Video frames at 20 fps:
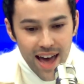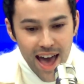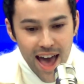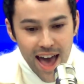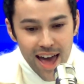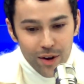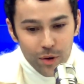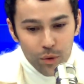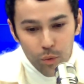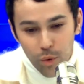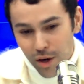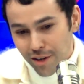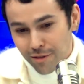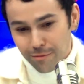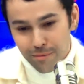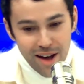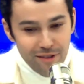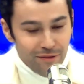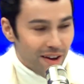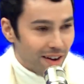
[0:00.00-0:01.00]
and one of
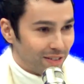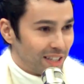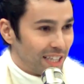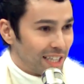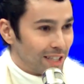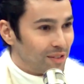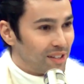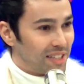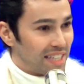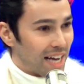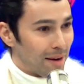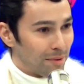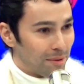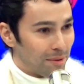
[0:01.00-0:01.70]
my favorite things for this album.